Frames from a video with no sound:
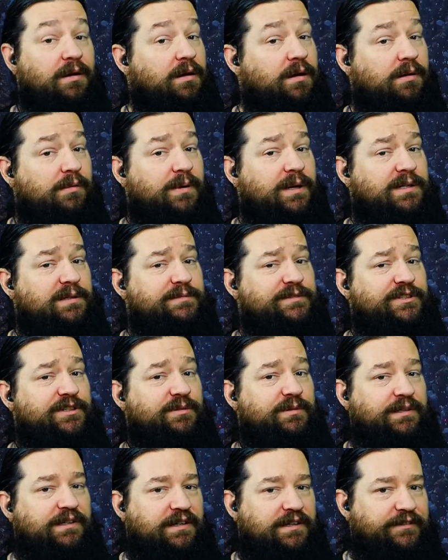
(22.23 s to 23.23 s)
Well, welcome
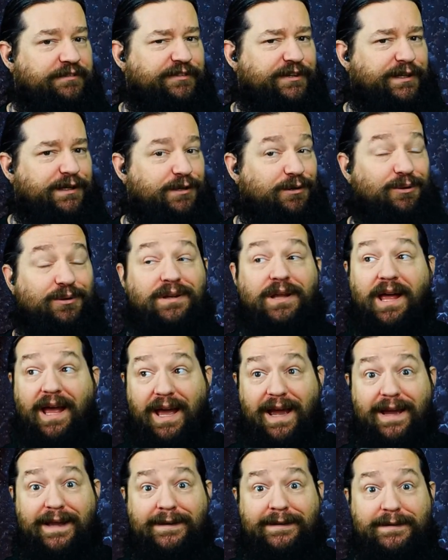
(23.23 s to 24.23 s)
to another video.
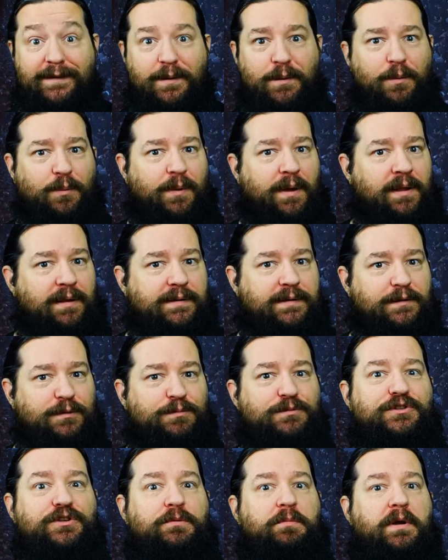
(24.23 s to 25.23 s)
And welcome
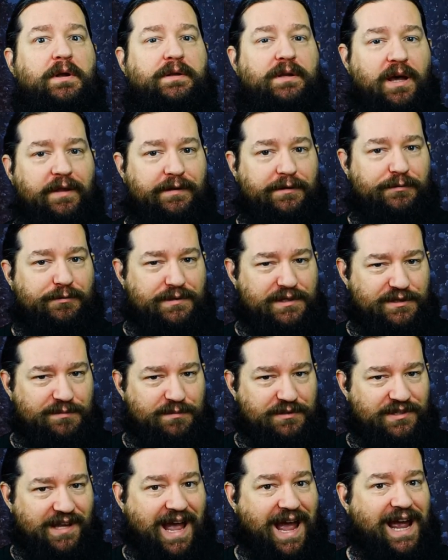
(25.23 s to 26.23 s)
to another
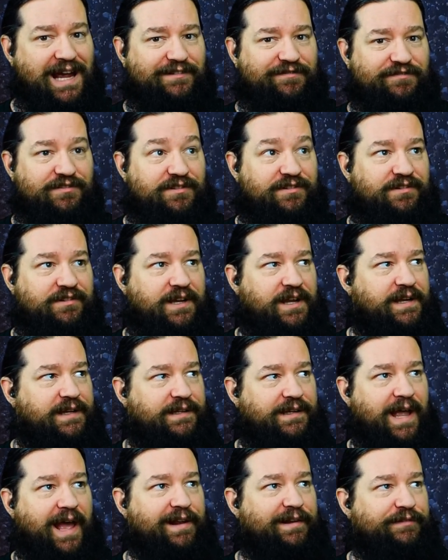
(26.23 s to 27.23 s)
Christmas Advent Day
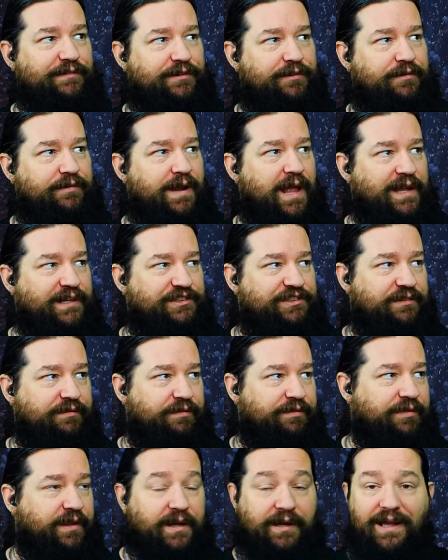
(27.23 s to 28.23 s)
calendar reaction
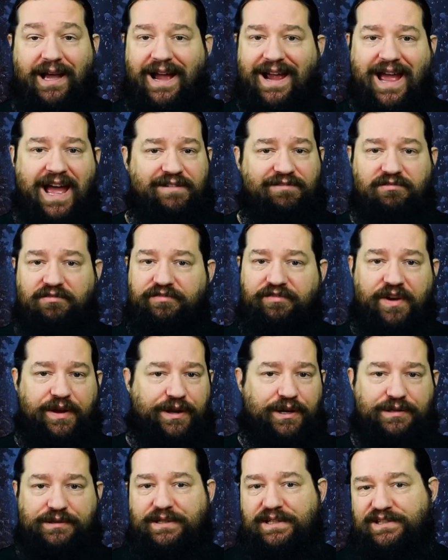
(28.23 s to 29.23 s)
thing. I haven't
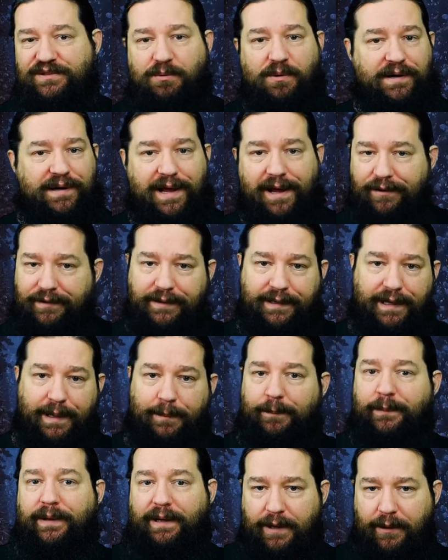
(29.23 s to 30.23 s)
figured this one out yet,
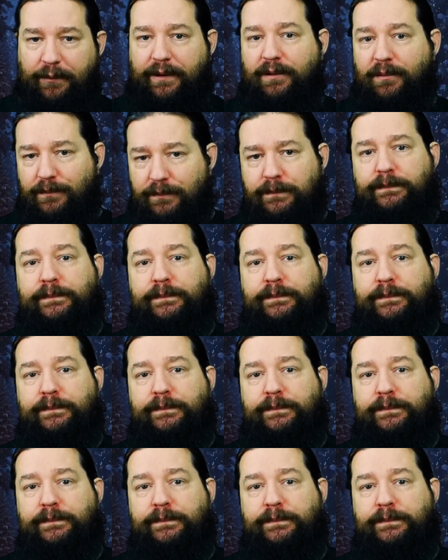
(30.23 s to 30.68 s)
but I will.